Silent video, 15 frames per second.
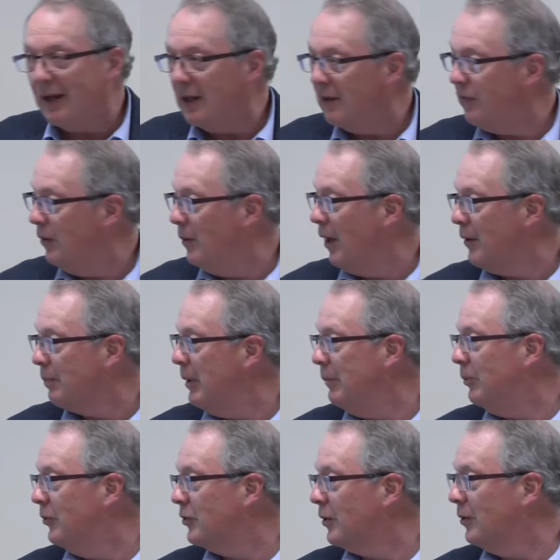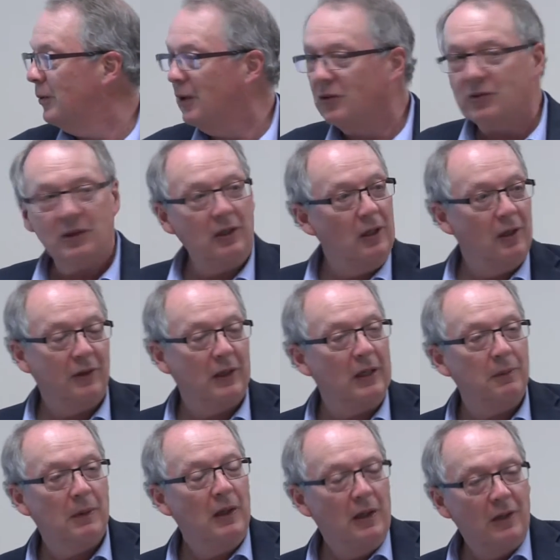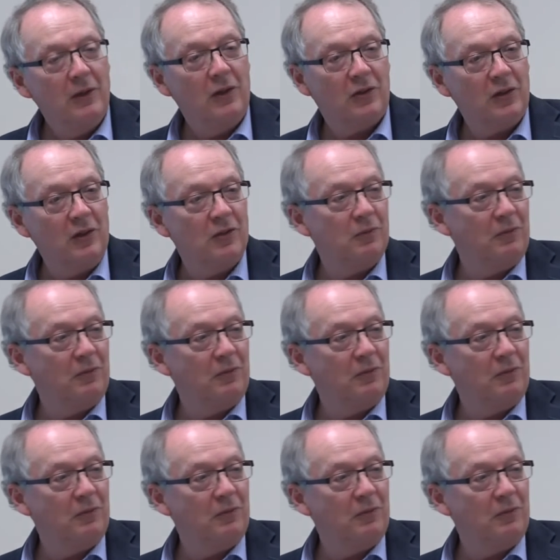and a few other people drew was, you know, this is